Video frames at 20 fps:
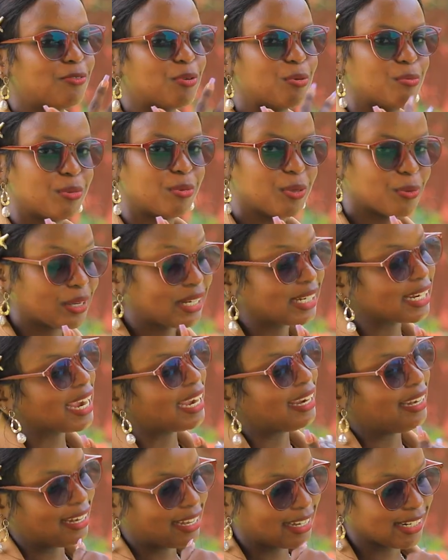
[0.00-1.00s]
for me, what
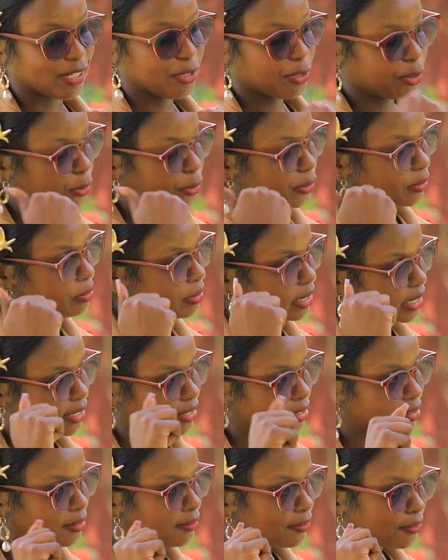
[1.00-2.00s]
I learned and taught
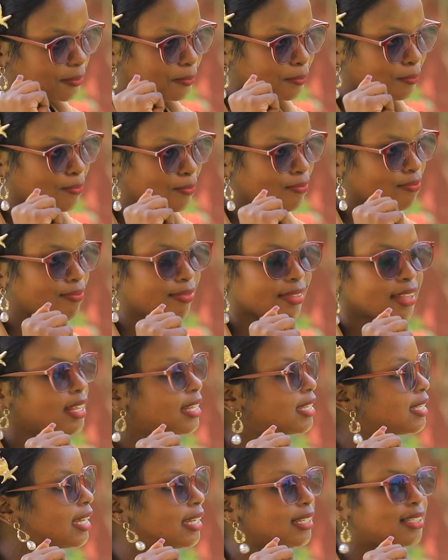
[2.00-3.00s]
myself
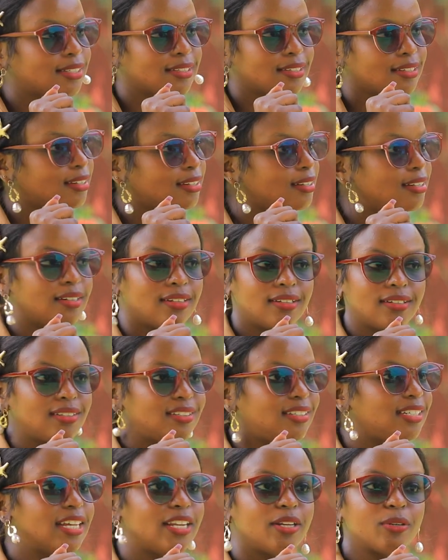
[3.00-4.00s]
is that
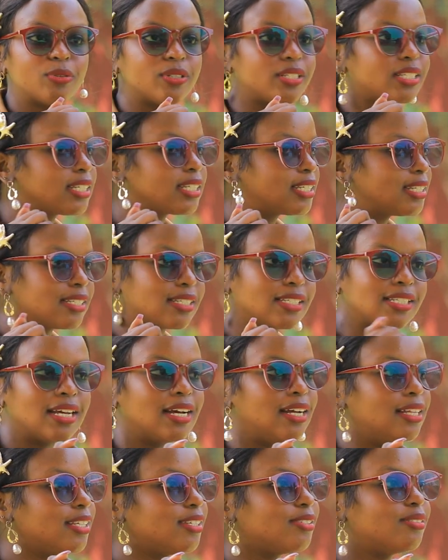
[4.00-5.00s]
Teddy
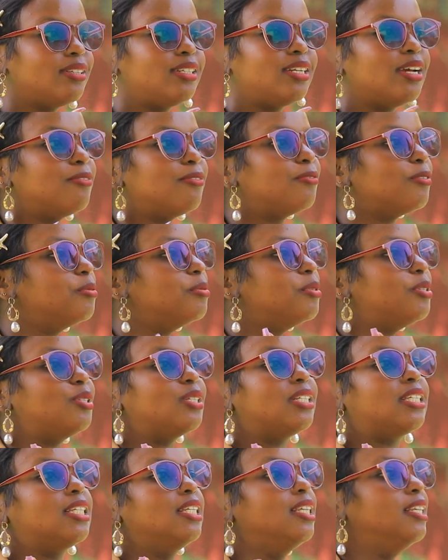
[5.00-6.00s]
Kuzikiza, there's no time for me
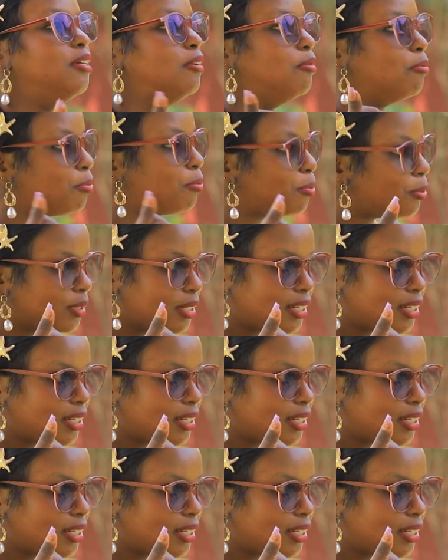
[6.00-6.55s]
to sleep.